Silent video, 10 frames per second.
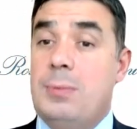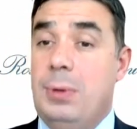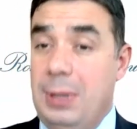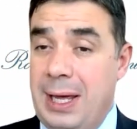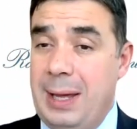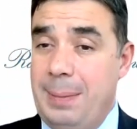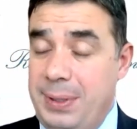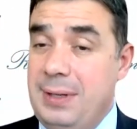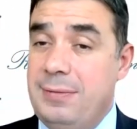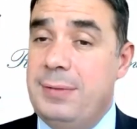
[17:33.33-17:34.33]
will
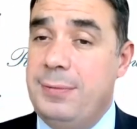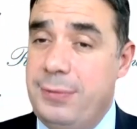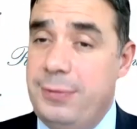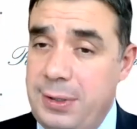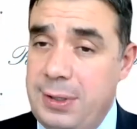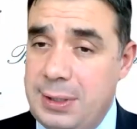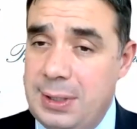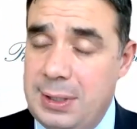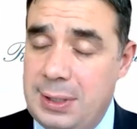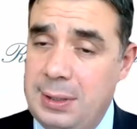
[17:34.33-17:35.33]
happen even
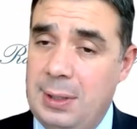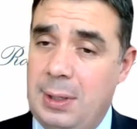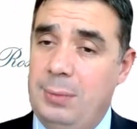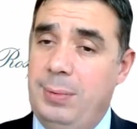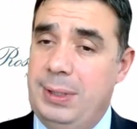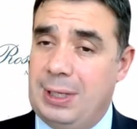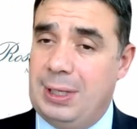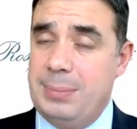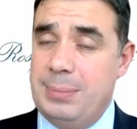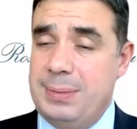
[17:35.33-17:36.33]
further with
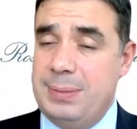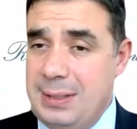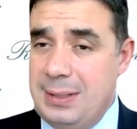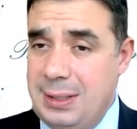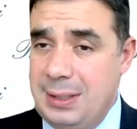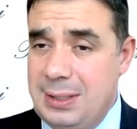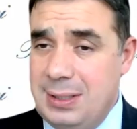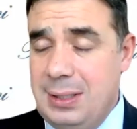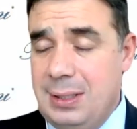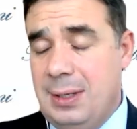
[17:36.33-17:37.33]
Trump's
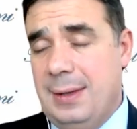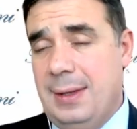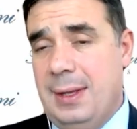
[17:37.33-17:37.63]
presidency.